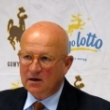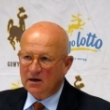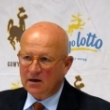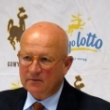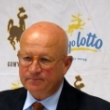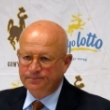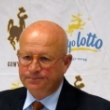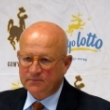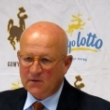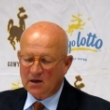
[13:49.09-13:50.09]

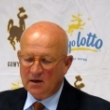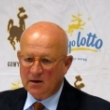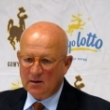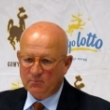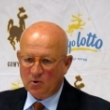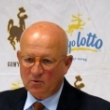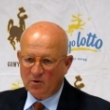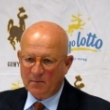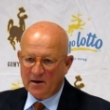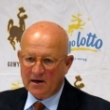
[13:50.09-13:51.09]
a
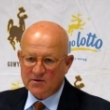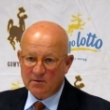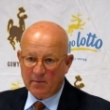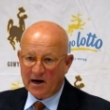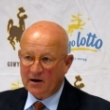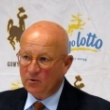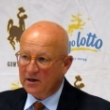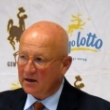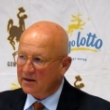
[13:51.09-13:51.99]
program has a bye week,